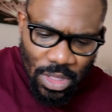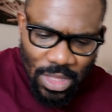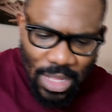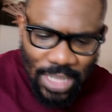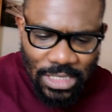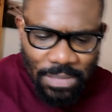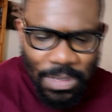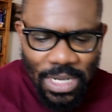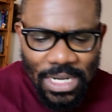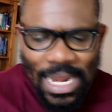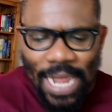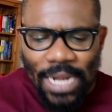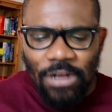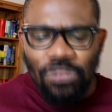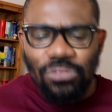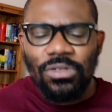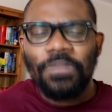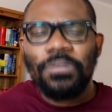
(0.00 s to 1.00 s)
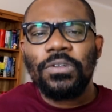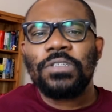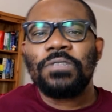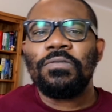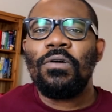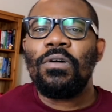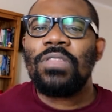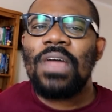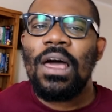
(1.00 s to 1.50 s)
That's about
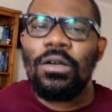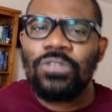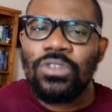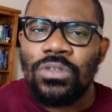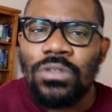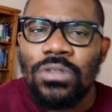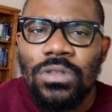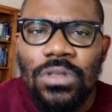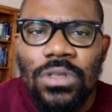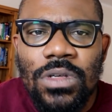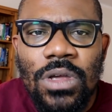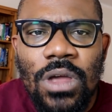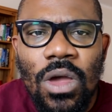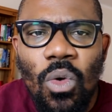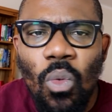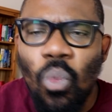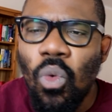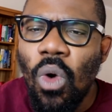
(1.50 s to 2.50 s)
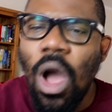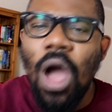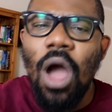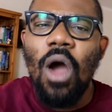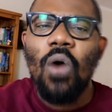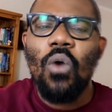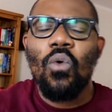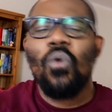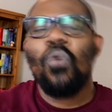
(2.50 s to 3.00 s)
944,000.
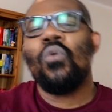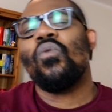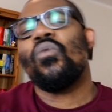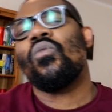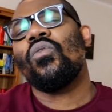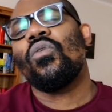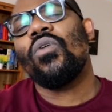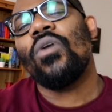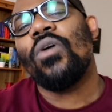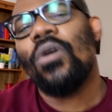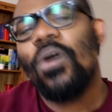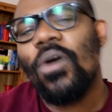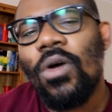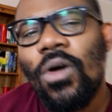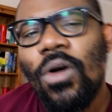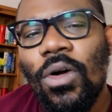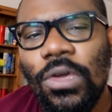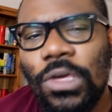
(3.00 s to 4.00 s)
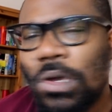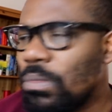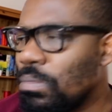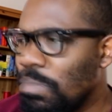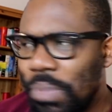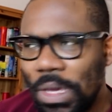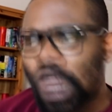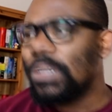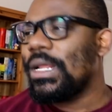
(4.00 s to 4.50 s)
Whoa! You
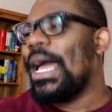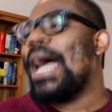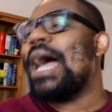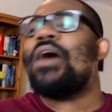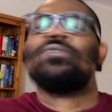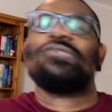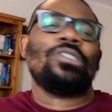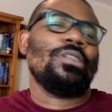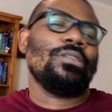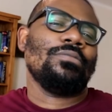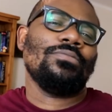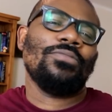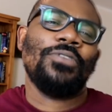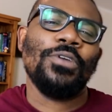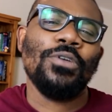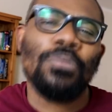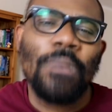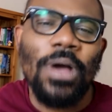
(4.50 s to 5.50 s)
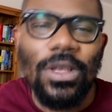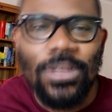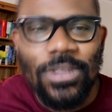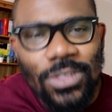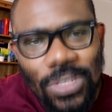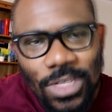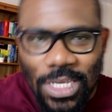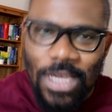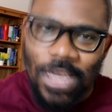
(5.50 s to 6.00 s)
can build a house in a few
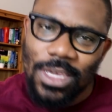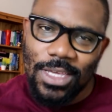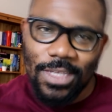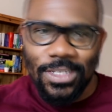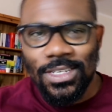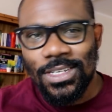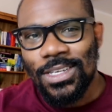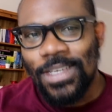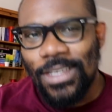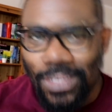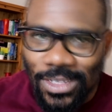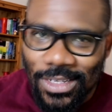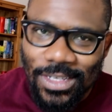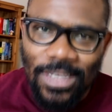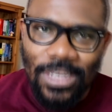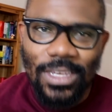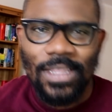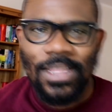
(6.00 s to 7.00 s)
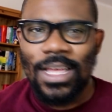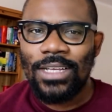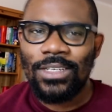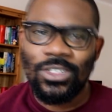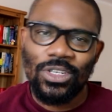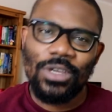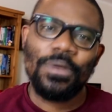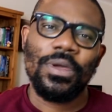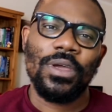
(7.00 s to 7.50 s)
months, easy. In
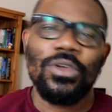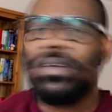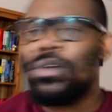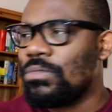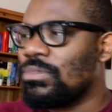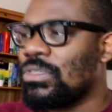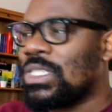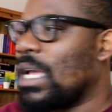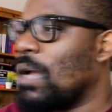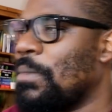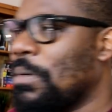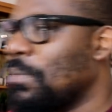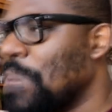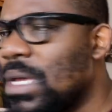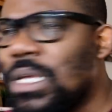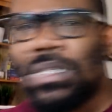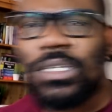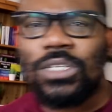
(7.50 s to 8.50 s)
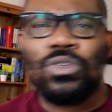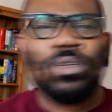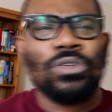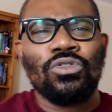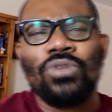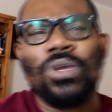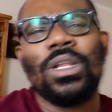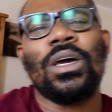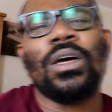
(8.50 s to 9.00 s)
Nigeria, you can set up a business. You
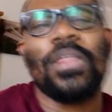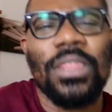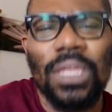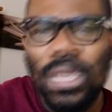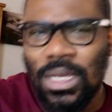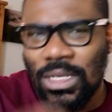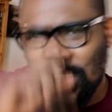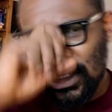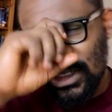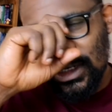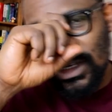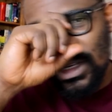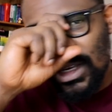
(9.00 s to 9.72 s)
can do a lot of things.